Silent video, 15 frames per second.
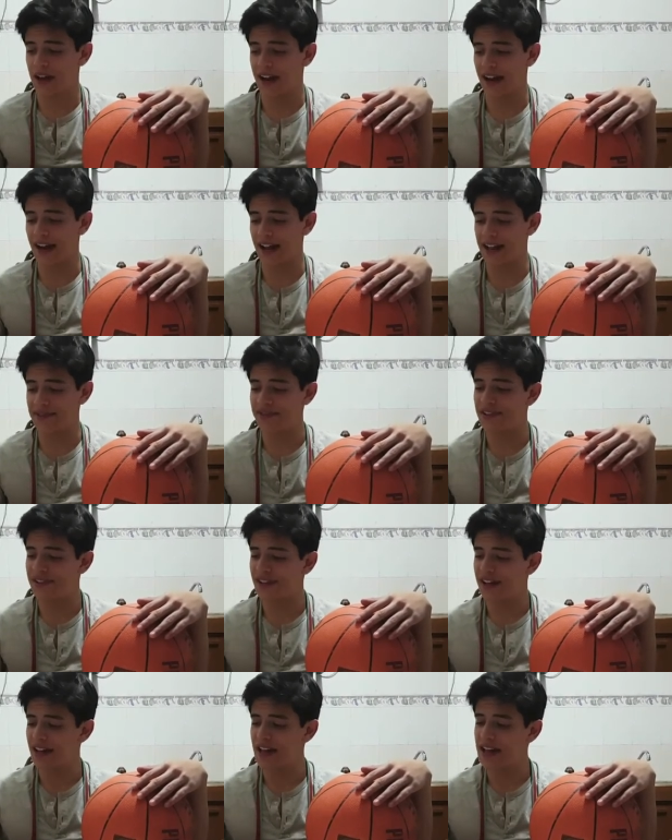And
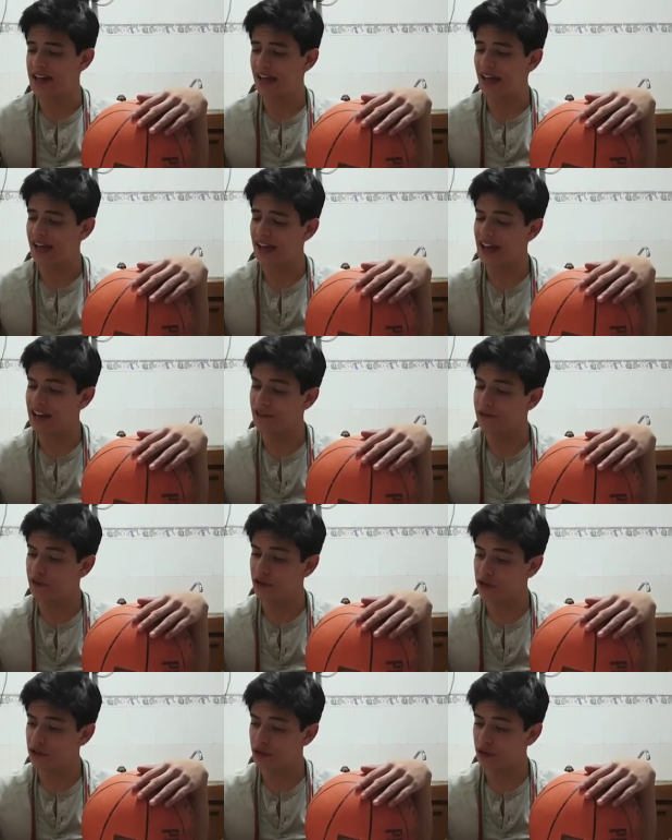any
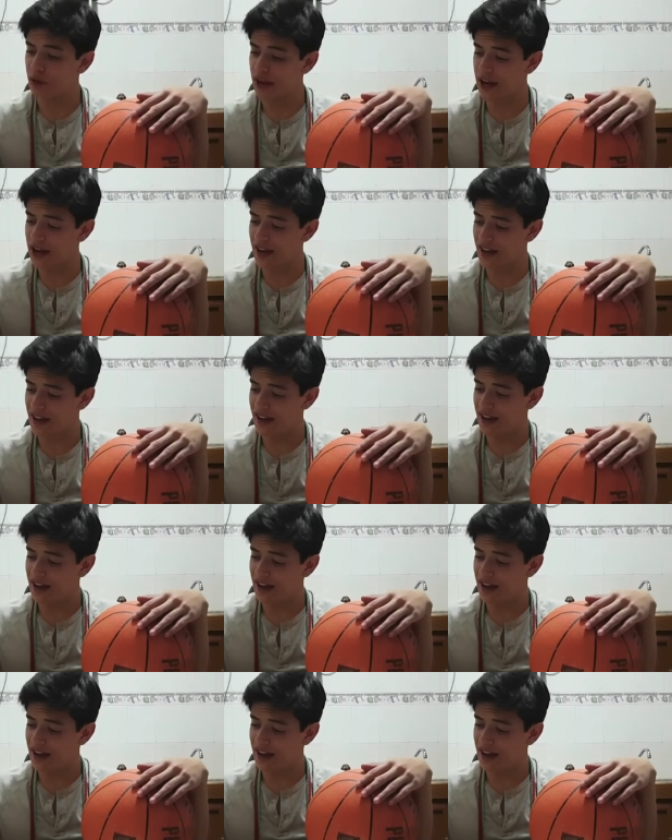farther away,